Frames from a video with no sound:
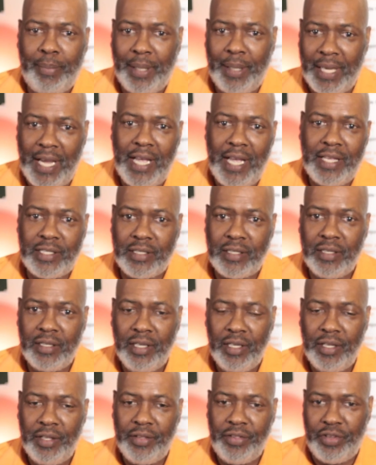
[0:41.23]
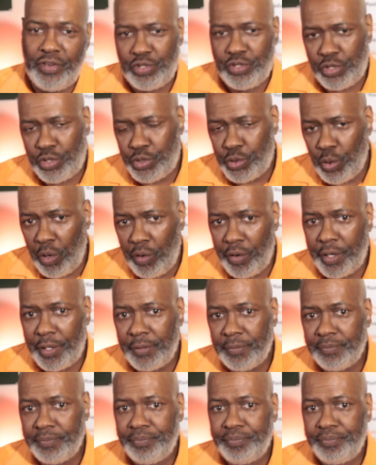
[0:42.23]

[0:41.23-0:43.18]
because there's a story.